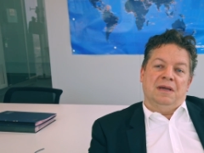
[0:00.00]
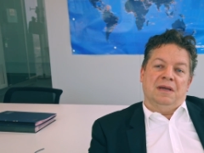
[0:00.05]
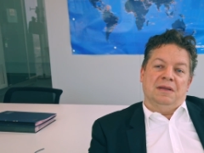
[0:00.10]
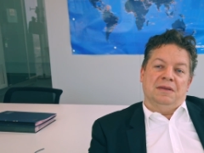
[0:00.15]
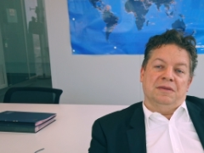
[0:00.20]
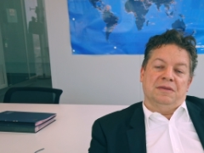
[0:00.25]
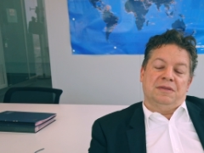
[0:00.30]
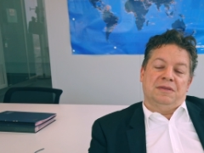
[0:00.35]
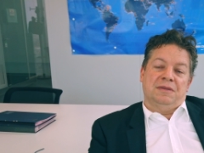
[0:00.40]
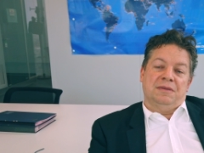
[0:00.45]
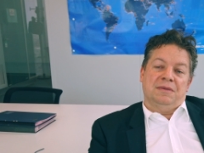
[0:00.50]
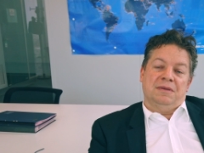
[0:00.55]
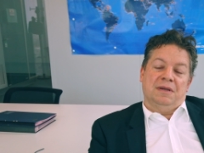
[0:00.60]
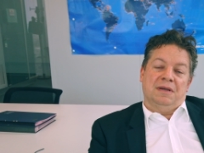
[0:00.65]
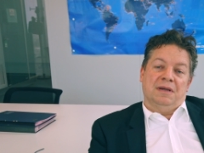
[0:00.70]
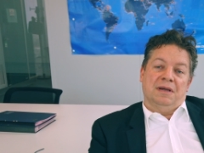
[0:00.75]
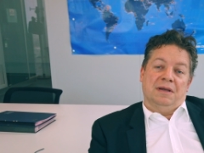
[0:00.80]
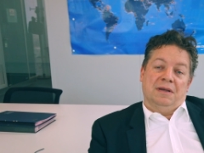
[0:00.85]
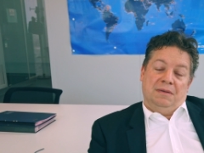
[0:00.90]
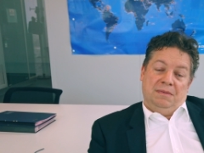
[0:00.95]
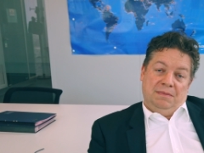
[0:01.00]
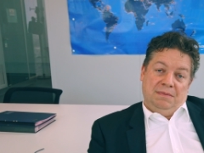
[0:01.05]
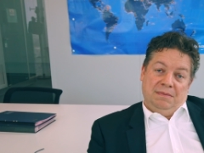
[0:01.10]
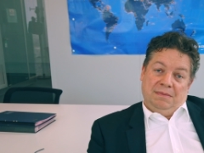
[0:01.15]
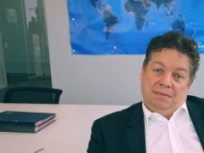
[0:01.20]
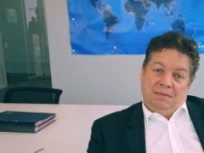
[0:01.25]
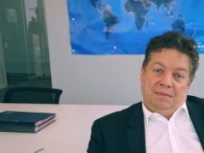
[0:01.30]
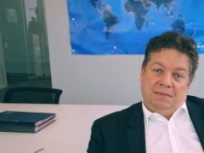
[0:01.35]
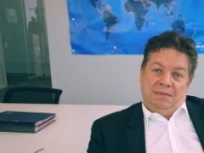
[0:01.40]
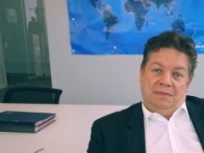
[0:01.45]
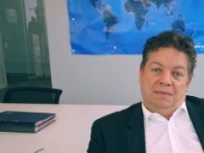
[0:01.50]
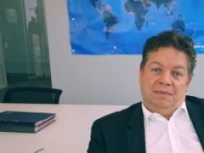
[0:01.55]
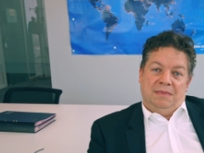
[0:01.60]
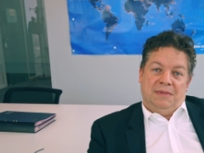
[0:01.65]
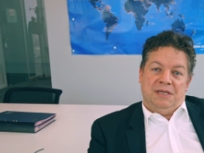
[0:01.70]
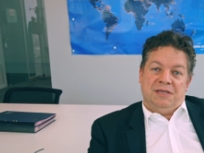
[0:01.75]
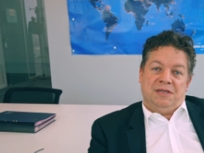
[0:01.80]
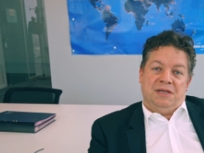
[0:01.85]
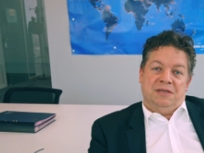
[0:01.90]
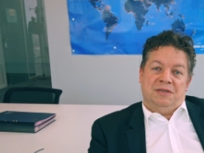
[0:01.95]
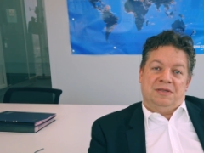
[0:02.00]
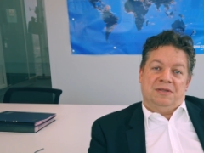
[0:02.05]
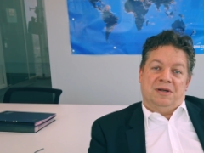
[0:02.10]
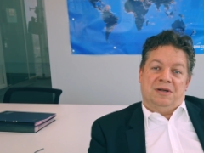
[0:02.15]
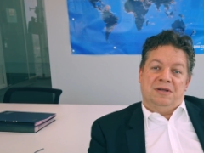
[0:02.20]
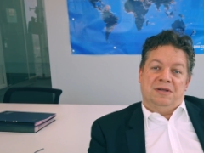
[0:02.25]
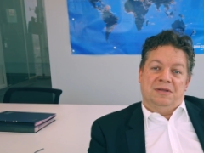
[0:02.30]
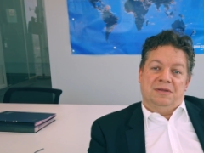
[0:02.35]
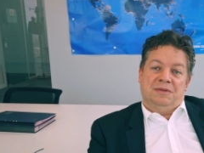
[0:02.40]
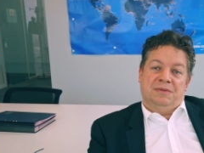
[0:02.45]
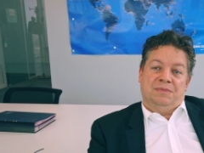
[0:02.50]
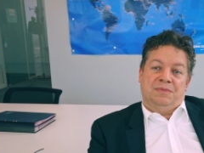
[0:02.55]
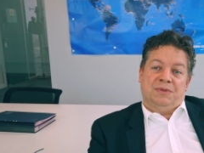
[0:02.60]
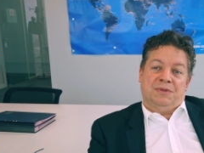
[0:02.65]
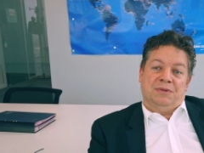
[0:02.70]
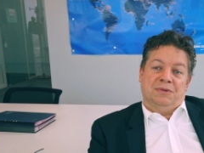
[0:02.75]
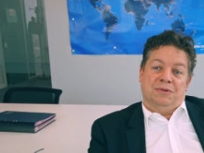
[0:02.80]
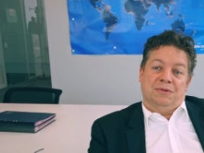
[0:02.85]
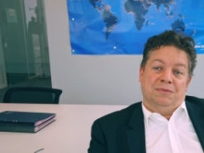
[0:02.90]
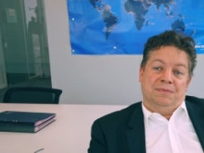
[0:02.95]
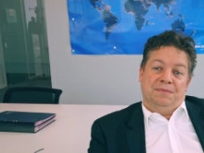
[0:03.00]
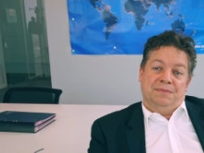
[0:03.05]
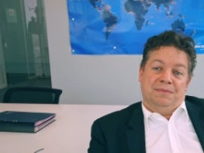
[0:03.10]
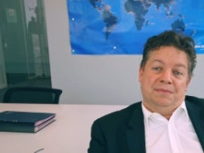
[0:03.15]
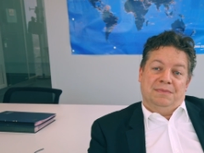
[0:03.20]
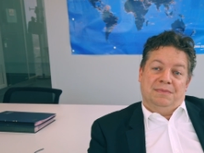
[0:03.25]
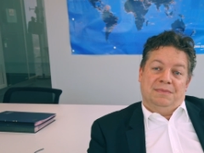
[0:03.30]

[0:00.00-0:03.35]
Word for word: And uh, let's get started. So